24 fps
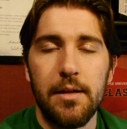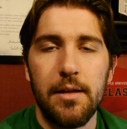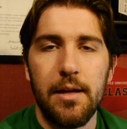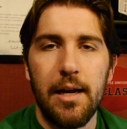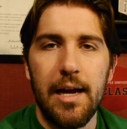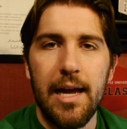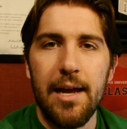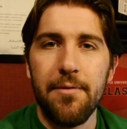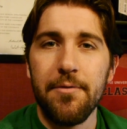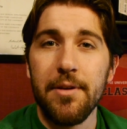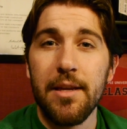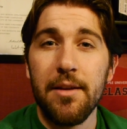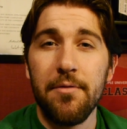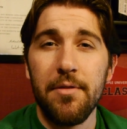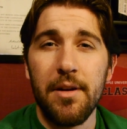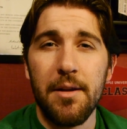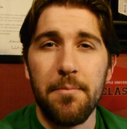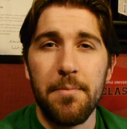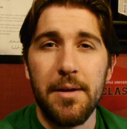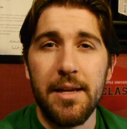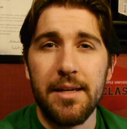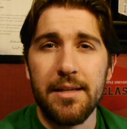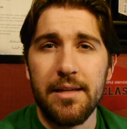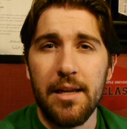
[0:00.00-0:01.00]
I haven't given
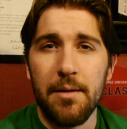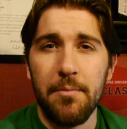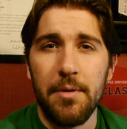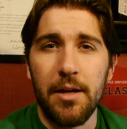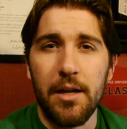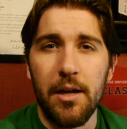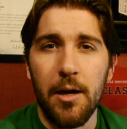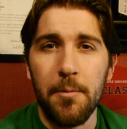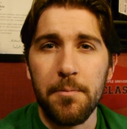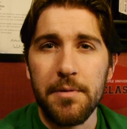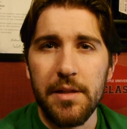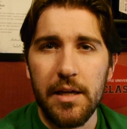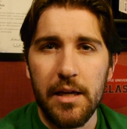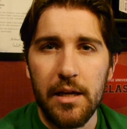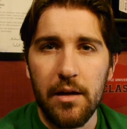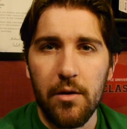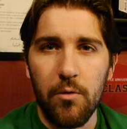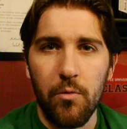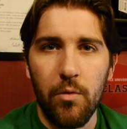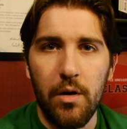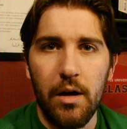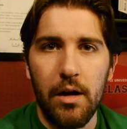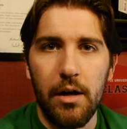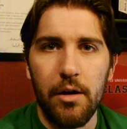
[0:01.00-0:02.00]
a pandemic update in
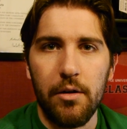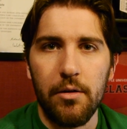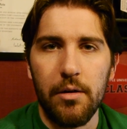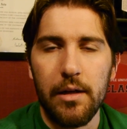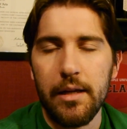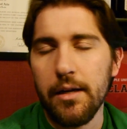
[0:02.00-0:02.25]
a while,